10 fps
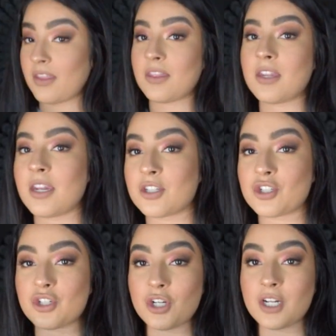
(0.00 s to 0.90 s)
then the next
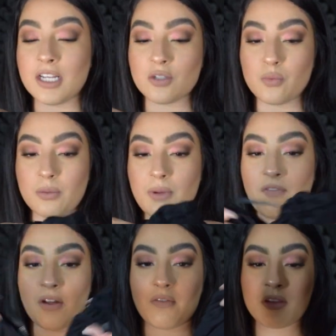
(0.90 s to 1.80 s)
shirt is one of my
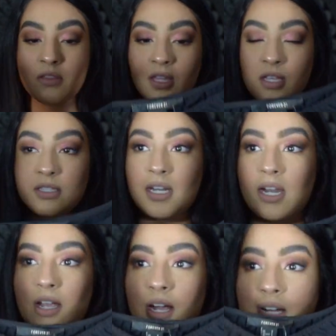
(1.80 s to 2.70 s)
favorite things that i
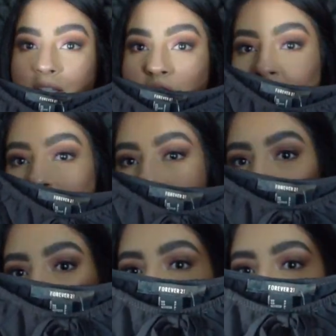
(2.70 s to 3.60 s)
got it's just this
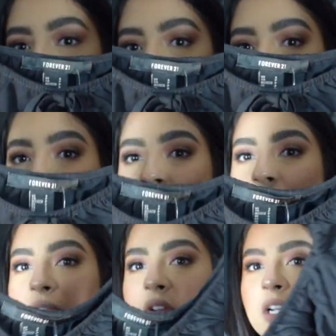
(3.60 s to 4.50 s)
black i don't even
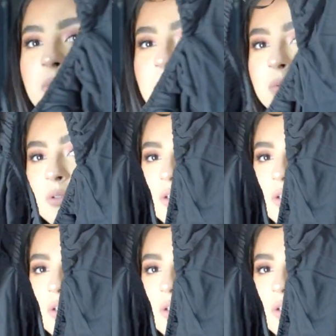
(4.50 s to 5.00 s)
know if you're gonna be able to